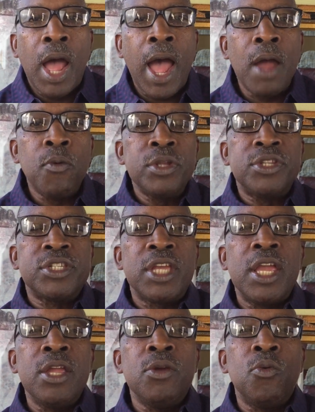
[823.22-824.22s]
I would
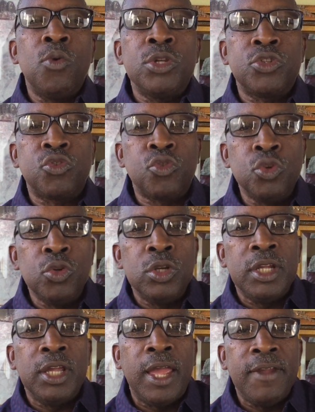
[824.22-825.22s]
say, was
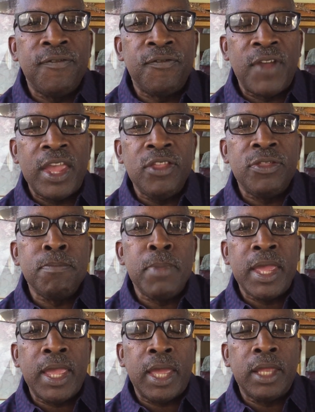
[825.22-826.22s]
truly a faith
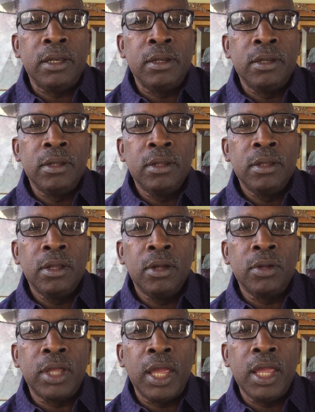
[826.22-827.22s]
man.
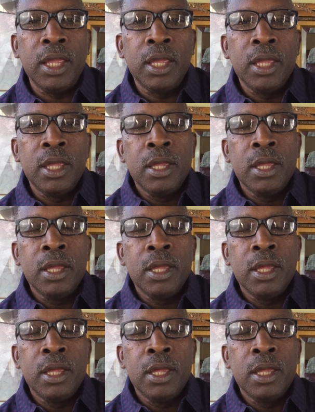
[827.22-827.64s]
Okay?